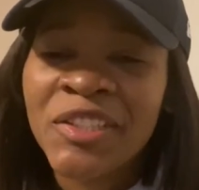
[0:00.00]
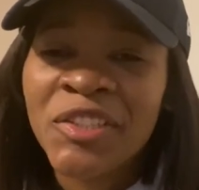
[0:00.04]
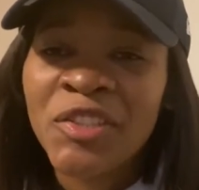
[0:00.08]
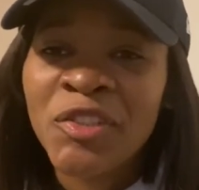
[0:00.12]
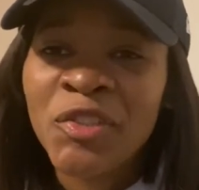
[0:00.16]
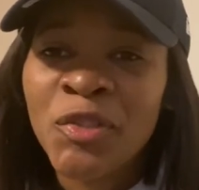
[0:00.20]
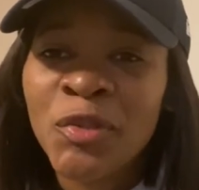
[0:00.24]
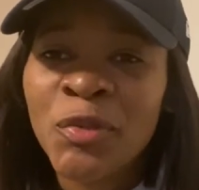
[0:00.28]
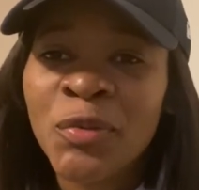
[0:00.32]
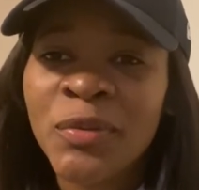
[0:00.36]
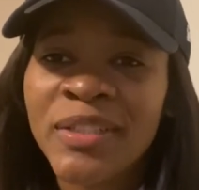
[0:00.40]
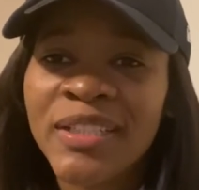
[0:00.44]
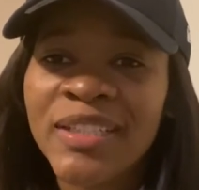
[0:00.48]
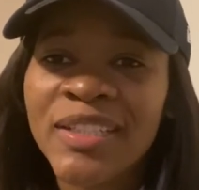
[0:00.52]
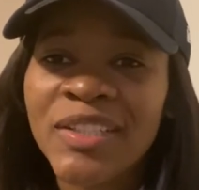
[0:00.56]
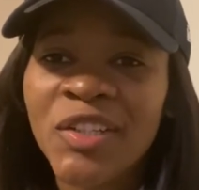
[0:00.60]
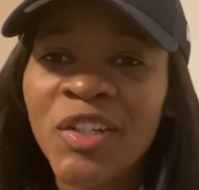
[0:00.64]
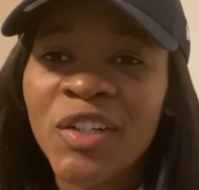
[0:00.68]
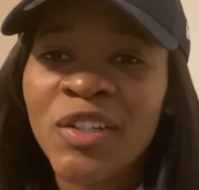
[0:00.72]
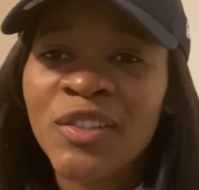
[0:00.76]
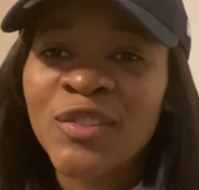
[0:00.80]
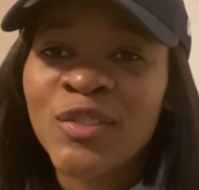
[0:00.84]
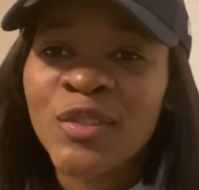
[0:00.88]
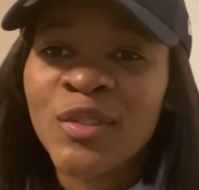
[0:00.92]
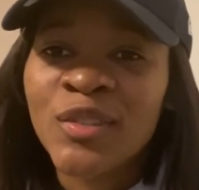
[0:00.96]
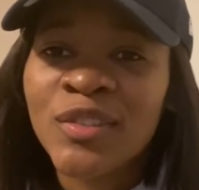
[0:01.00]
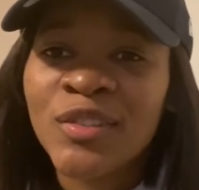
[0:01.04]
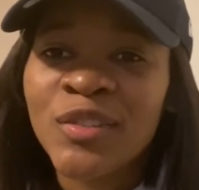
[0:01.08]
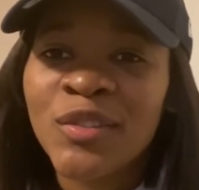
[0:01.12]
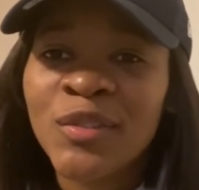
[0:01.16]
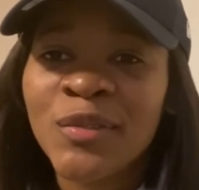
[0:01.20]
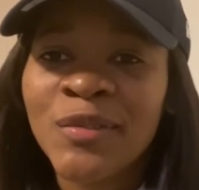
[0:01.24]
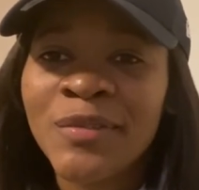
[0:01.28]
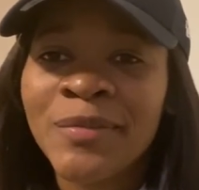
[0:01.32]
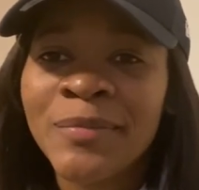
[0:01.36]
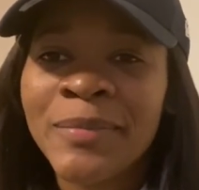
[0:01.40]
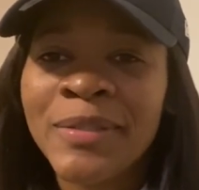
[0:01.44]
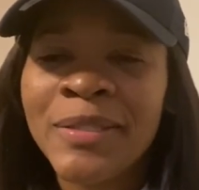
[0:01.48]
do what he calls you to
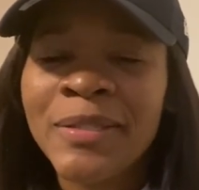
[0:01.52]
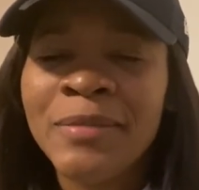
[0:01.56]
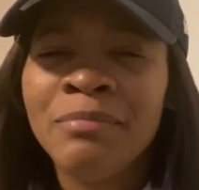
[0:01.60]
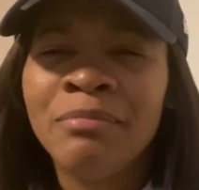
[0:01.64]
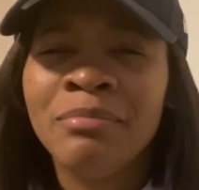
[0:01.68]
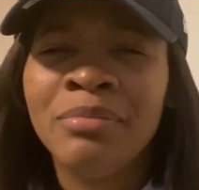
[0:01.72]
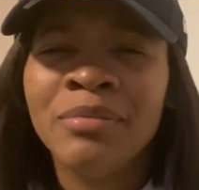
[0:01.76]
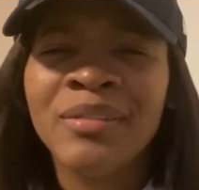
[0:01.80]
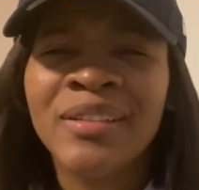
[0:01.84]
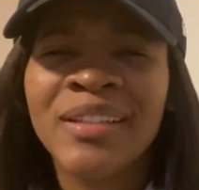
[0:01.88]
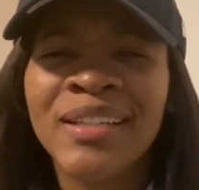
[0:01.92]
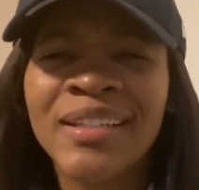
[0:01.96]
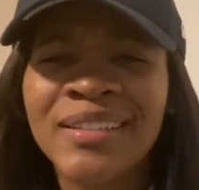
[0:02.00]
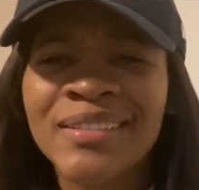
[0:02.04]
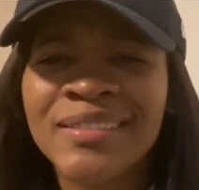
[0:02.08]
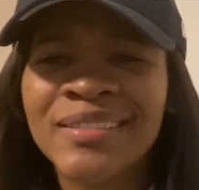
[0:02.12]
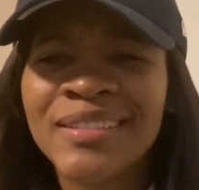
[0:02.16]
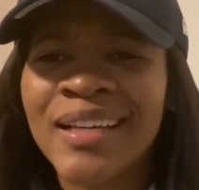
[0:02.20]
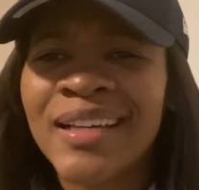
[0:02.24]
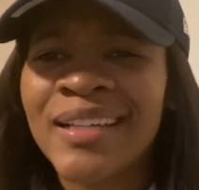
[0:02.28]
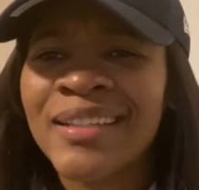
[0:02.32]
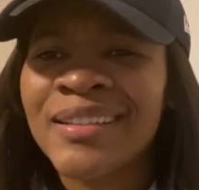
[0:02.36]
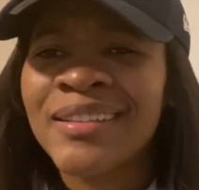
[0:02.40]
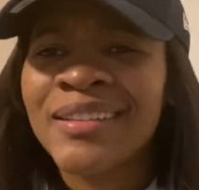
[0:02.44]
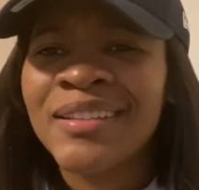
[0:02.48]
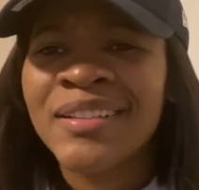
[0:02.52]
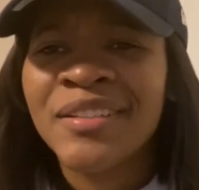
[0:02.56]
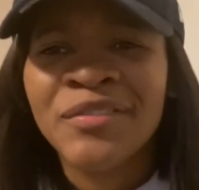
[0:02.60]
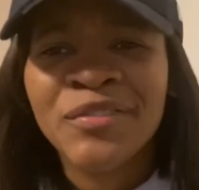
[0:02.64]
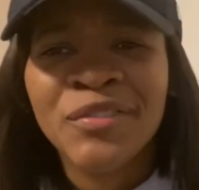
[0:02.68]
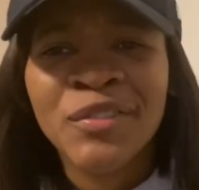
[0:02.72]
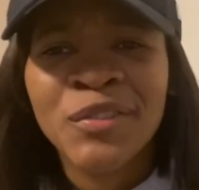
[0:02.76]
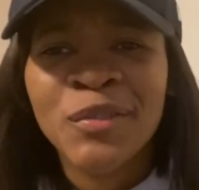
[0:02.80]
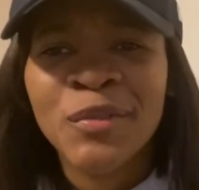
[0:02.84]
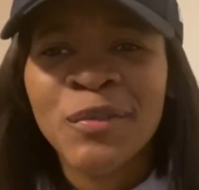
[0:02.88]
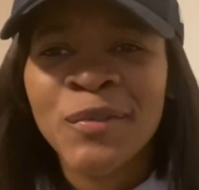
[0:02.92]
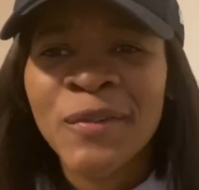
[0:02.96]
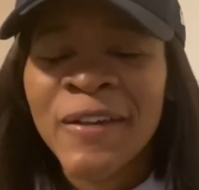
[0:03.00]
do be blessed i love
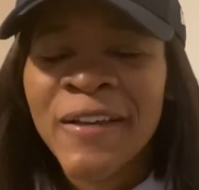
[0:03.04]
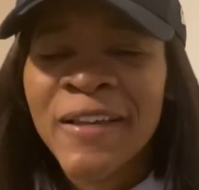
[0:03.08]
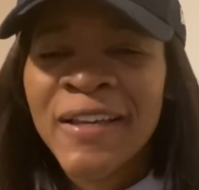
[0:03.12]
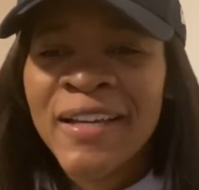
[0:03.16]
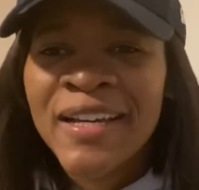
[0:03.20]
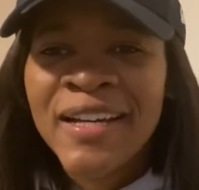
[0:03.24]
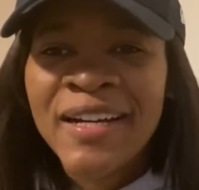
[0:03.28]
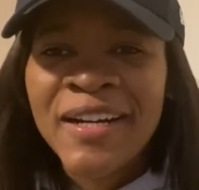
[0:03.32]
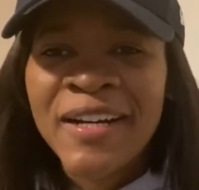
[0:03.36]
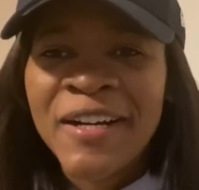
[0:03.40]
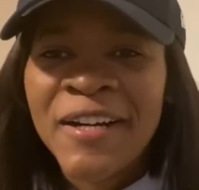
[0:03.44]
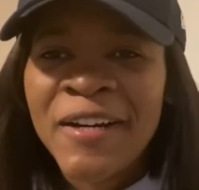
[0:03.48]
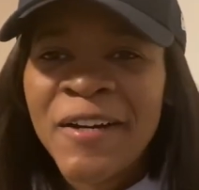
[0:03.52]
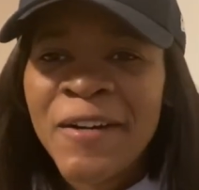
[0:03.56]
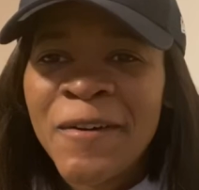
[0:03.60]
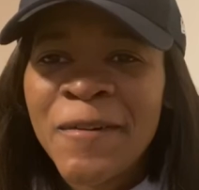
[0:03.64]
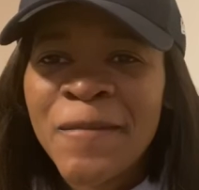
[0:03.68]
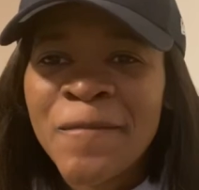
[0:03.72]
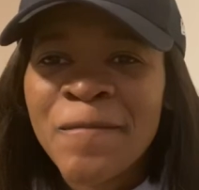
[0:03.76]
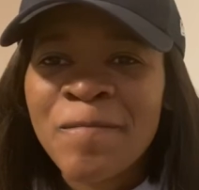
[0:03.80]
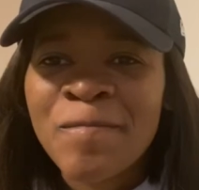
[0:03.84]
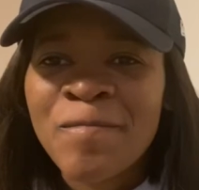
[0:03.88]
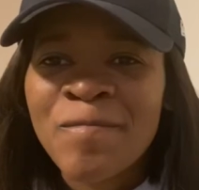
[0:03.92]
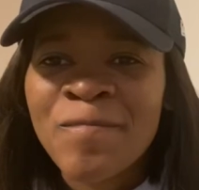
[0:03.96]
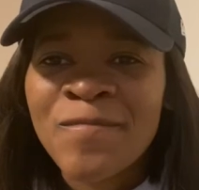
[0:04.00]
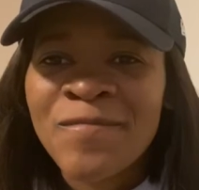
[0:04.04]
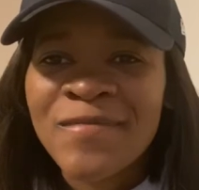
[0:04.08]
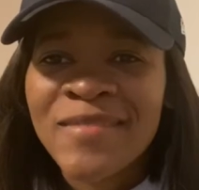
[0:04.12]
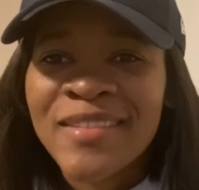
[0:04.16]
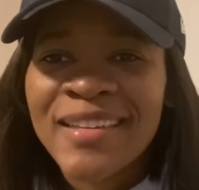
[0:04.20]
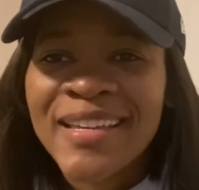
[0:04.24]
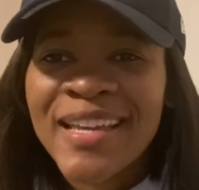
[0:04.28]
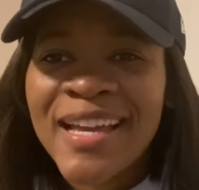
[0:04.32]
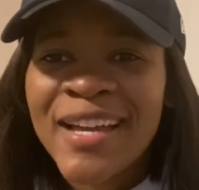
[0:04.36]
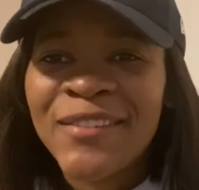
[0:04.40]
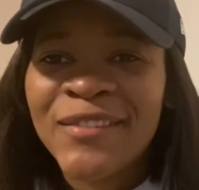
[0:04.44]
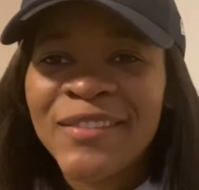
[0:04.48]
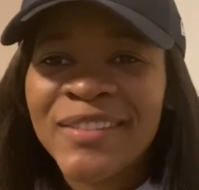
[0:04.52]
you um
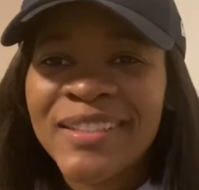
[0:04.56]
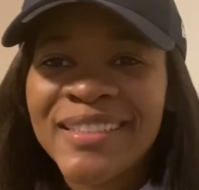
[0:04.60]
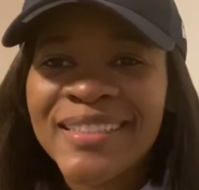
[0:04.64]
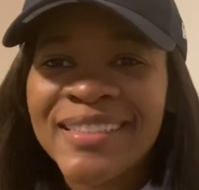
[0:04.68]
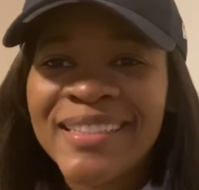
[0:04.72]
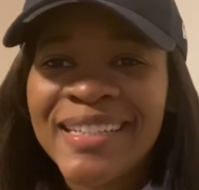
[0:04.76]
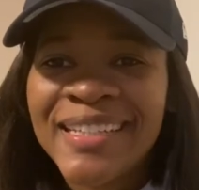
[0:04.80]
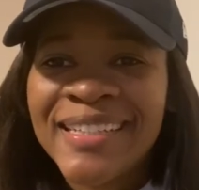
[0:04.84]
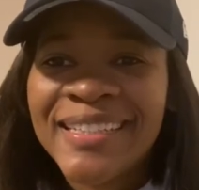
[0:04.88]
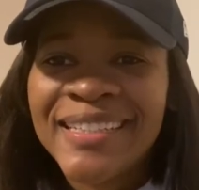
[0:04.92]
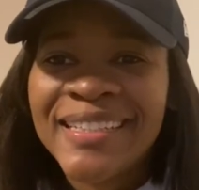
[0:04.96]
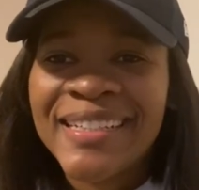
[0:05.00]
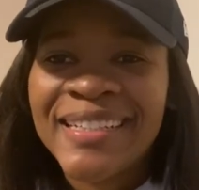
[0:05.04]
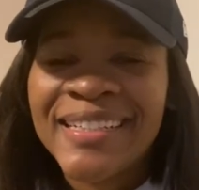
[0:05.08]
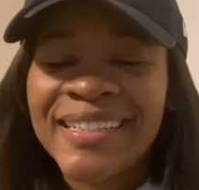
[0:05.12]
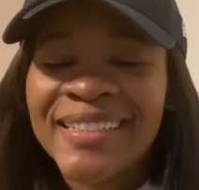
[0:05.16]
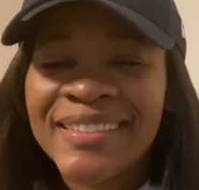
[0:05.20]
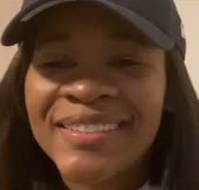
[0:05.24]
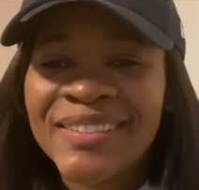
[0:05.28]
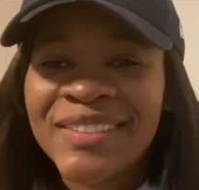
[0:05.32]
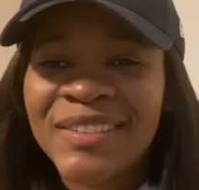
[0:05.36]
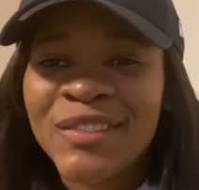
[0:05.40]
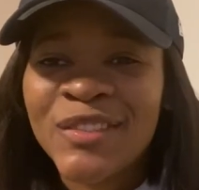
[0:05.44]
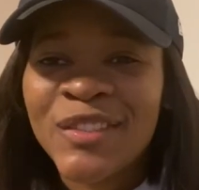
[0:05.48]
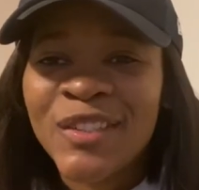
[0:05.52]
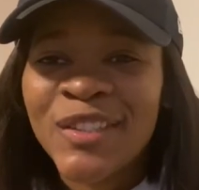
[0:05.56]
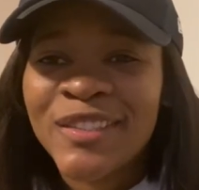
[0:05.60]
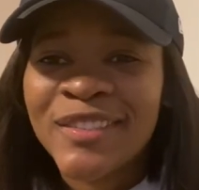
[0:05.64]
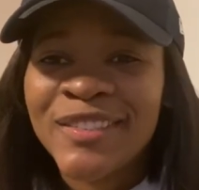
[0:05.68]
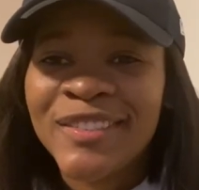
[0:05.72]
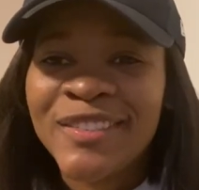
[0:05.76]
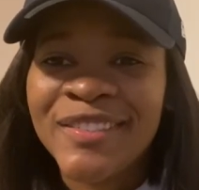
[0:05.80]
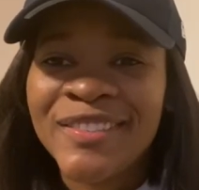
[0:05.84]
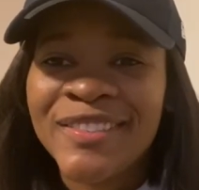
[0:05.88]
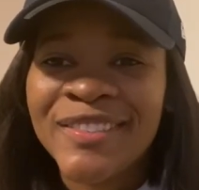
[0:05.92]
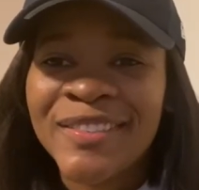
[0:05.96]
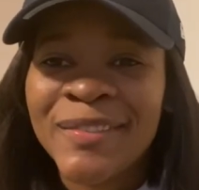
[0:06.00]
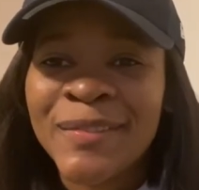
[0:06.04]
have a good night guys i'll talk to
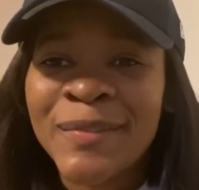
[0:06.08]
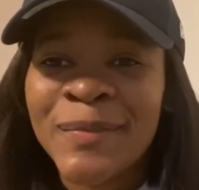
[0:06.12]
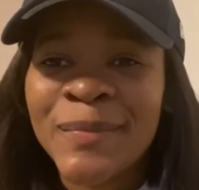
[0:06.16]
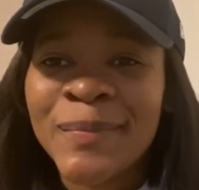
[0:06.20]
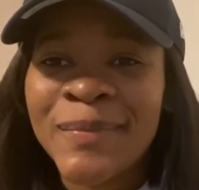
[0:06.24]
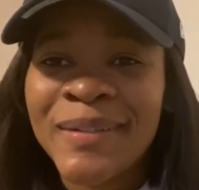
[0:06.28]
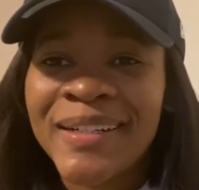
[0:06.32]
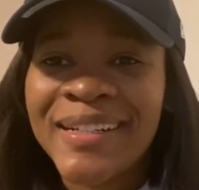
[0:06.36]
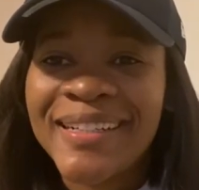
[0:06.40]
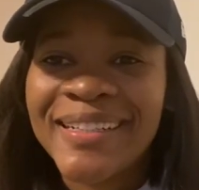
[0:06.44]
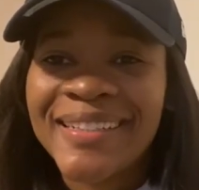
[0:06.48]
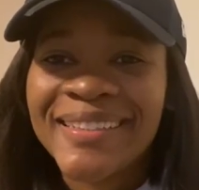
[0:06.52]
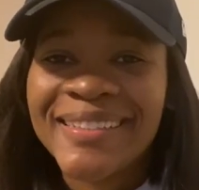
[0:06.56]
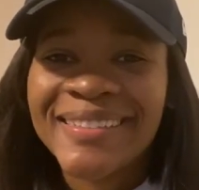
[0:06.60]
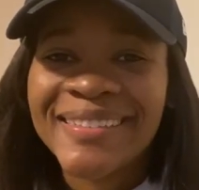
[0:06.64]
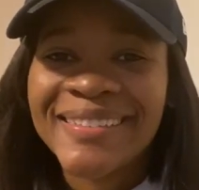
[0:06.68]
you soon bye